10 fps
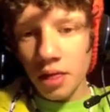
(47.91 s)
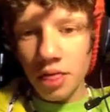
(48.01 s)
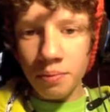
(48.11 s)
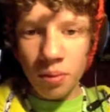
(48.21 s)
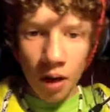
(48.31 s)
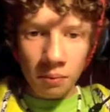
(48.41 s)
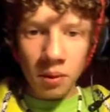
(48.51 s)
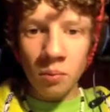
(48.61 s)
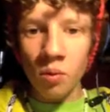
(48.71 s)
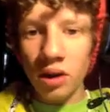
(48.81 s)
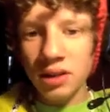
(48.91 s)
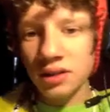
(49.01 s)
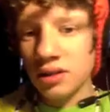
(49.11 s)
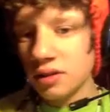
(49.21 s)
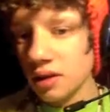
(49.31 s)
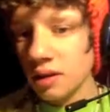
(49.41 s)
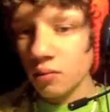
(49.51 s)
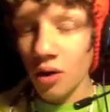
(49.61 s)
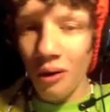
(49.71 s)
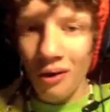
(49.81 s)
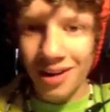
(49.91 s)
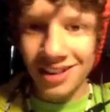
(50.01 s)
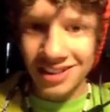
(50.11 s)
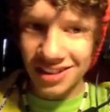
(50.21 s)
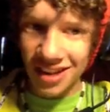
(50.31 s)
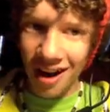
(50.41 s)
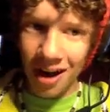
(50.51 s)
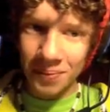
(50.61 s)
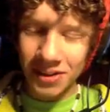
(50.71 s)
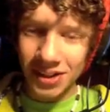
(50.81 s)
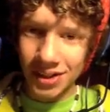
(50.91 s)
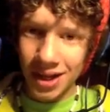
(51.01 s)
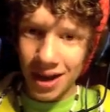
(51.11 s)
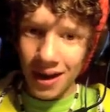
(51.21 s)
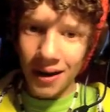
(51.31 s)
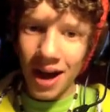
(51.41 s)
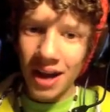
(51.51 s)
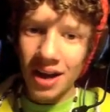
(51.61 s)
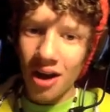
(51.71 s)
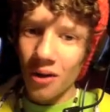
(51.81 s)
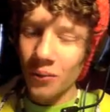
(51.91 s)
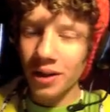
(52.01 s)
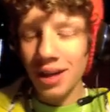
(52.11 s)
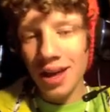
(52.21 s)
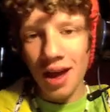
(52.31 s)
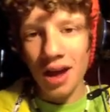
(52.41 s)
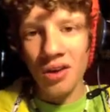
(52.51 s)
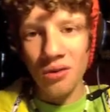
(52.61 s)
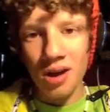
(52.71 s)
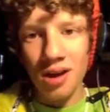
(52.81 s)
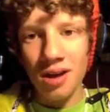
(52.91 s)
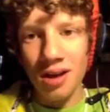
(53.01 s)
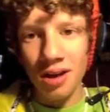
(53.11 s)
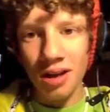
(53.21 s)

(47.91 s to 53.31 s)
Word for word: The problem was the recording stopped, and I got really angry,